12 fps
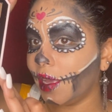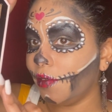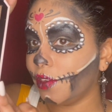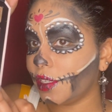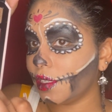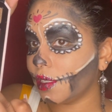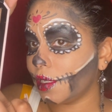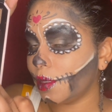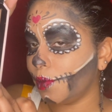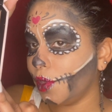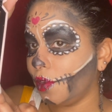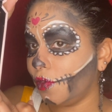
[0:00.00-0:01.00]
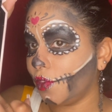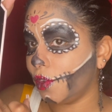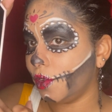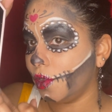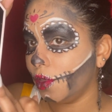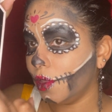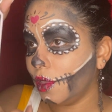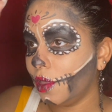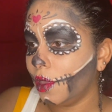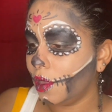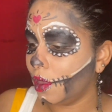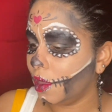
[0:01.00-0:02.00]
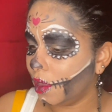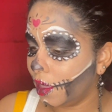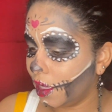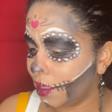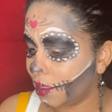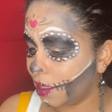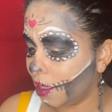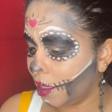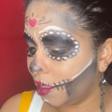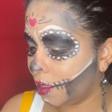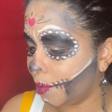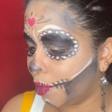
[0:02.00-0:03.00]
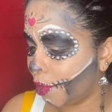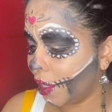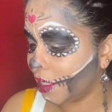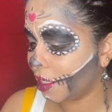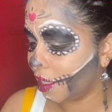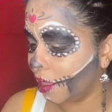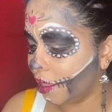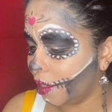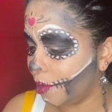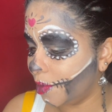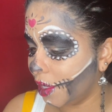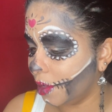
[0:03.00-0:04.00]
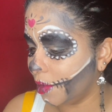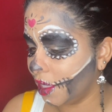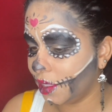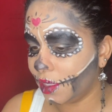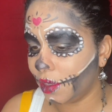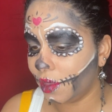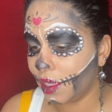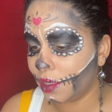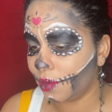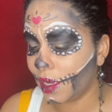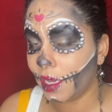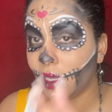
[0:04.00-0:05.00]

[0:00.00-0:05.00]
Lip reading: which is this beautiful, it's a pressed glitter pigment. So that's why,